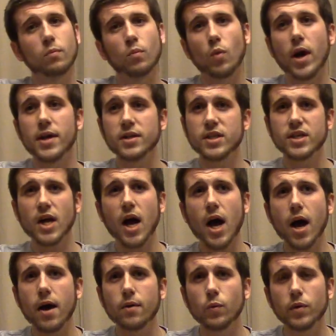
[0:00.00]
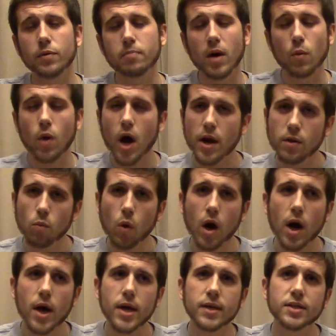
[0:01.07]
right aside with my Roddy
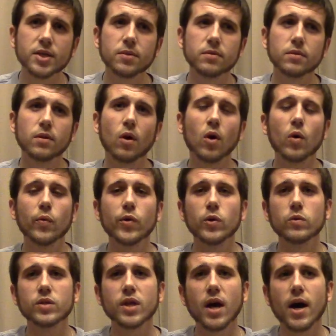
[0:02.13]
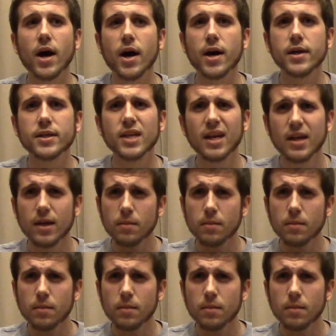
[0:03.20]
Whites and all those guys?